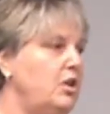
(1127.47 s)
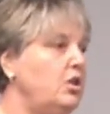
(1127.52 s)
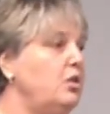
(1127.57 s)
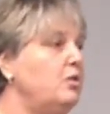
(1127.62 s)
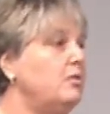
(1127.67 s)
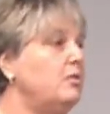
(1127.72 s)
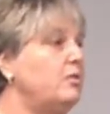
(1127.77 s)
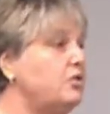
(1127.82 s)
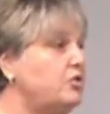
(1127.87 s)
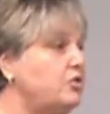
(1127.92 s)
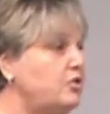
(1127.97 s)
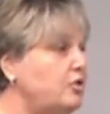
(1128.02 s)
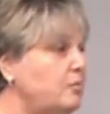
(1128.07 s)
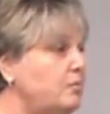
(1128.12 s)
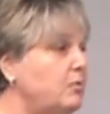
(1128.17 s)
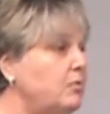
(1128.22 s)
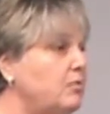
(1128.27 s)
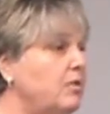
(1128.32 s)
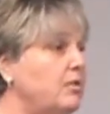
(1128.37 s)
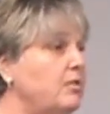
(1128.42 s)
You're
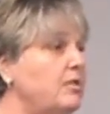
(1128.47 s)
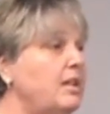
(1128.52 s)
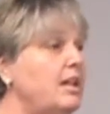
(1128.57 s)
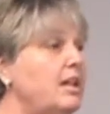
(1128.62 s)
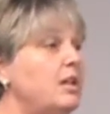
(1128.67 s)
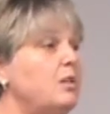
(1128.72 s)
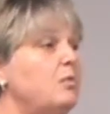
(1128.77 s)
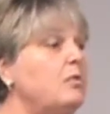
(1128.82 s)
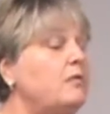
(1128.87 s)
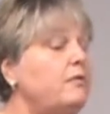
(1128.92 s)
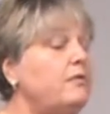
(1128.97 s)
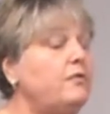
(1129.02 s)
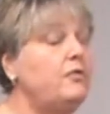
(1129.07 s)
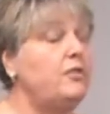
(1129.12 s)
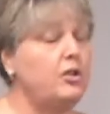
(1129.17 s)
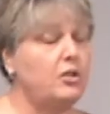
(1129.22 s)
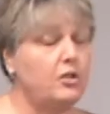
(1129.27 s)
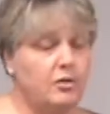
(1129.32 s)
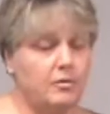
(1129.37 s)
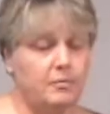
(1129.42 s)
superworthy,
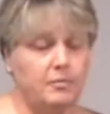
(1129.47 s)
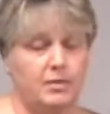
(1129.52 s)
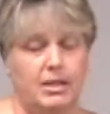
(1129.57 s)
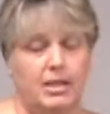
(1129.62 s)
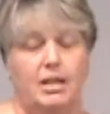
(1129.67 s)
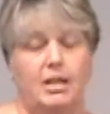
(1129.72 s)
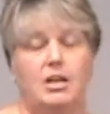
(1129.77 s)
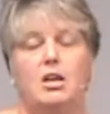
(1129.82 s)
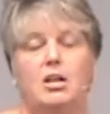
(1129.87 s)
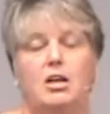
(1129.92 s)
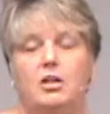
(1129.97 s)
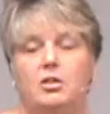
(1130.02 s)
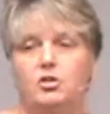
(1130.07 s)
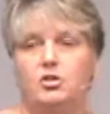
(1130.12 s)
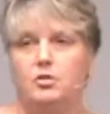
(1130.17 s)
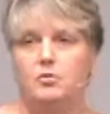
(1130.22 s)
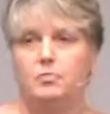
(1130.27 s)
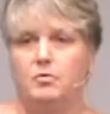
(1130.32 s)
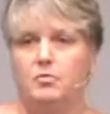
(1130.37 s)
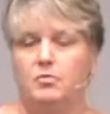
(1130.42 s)
irrefutably
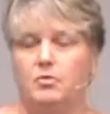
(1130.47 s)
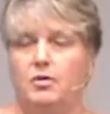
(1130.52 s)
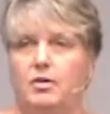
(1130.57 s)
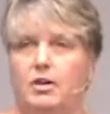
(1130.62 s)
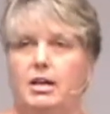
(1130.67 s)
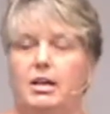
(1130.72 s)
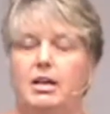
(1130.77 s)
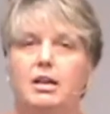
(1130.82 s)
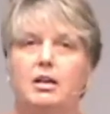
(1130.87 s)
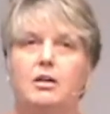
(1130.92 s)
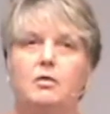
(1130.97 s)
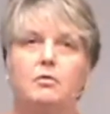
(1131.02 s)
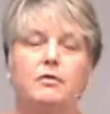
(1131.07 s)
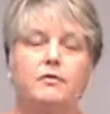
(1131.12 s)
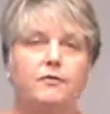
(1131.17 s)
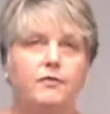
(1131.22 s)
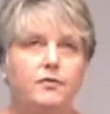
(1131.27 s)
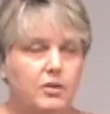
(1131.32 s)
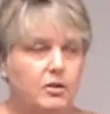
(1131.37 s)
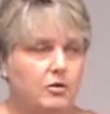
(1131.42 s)
superworthy.
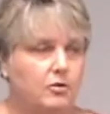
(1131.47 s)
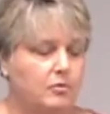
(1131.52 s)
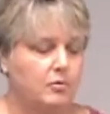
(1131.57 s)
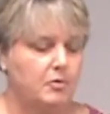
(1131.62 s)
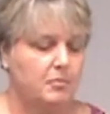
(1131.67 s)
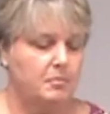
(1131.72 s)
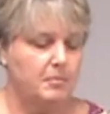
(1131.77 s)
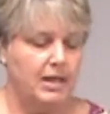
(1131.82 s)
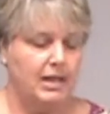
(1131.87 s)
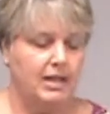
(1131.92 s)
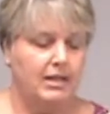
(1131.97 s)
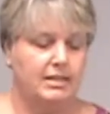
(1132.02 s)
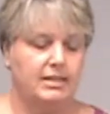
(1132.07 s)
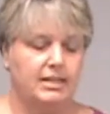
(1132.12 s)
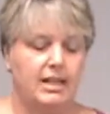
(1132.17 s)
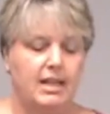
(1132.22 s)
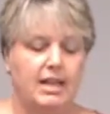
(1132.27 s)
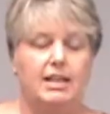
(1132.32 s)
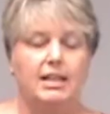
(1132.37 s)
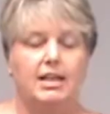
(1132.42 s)
Irrefutable means
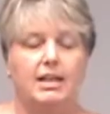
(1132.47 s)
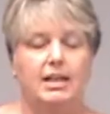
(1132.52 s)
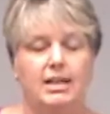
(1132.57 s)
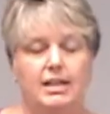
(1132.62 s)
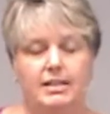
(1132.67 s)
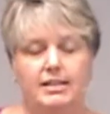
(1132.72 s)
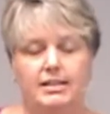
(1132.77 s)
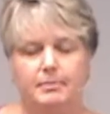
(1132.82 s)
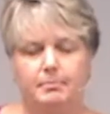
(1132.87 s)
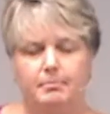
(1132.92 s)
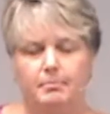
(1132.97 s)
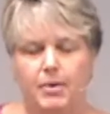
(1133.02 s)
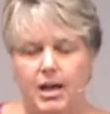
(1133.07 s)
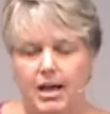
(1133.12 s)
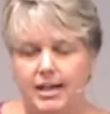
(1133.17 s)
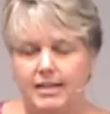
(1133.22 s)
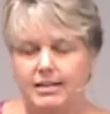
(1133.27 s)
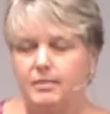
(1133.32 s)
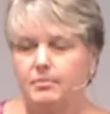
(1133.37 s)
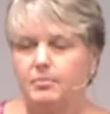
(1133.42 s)
that it is
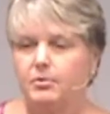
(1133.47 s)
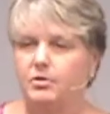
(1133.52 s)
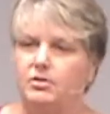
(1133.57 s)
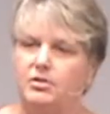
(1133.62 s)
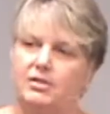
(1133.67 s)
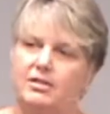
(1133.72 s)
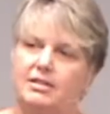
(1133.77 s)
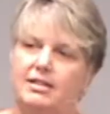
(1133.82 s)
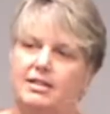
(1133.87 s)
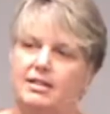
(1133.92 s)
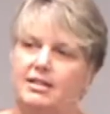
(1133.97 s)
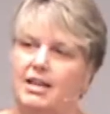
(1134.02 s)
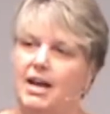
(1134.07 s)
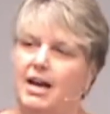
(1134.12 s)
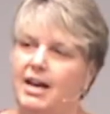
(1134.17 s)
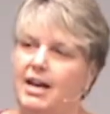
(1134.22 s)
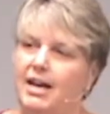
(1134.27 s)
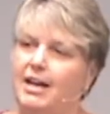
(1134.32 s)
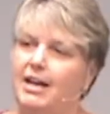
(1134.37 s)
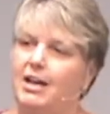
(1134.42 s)
impossible to
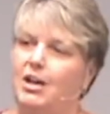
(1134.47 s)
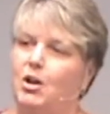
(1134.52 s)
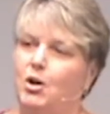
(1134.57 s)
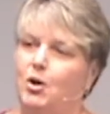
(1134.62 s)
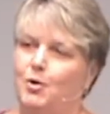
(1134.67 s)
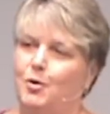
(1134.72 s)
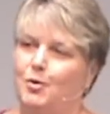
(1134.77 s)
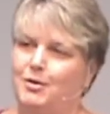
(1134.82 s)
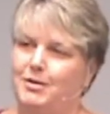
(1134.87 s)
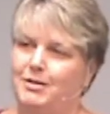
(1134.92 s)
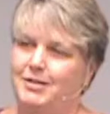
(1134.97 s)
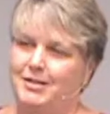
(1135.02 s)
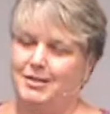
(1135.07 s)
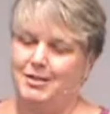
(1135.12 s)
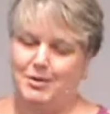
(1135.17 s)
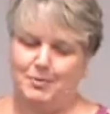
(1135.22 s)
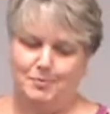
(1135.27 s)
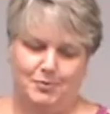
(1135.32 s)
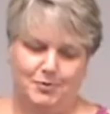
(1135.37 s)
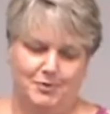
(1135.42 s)
deny or
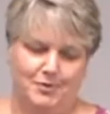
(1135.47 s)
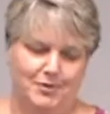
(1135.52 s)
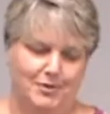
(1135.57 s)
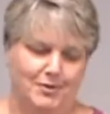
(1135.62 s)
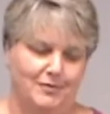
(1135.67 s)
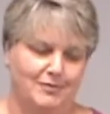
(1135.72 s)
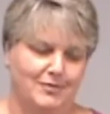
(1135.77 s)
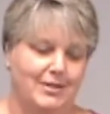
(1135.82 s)
disprove.